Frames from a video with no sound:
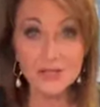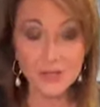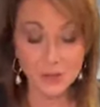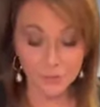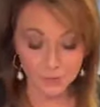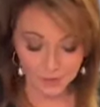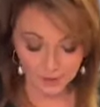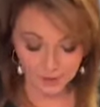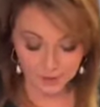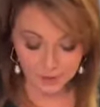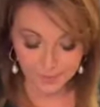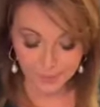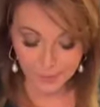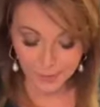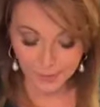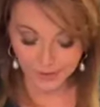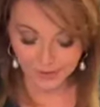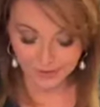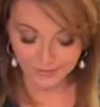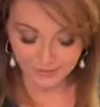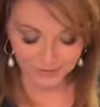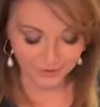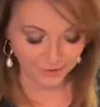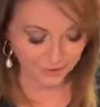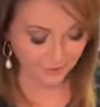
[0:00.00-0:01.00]
So you can
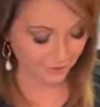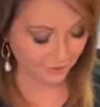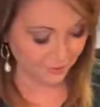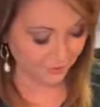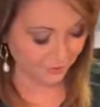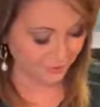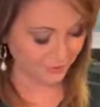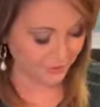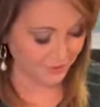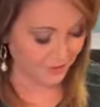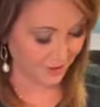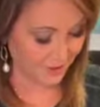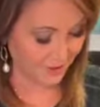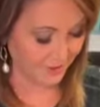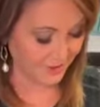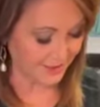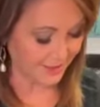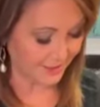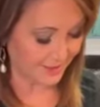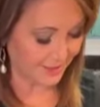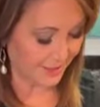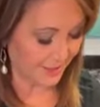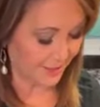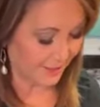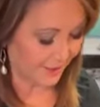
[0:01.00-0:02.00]
put a few
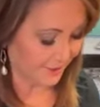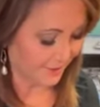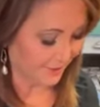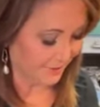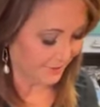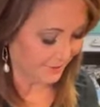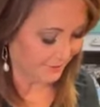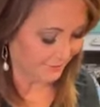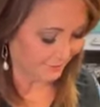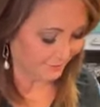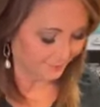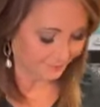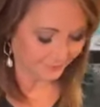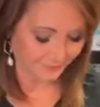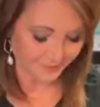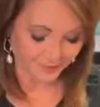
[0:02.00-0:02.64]
croutons in here.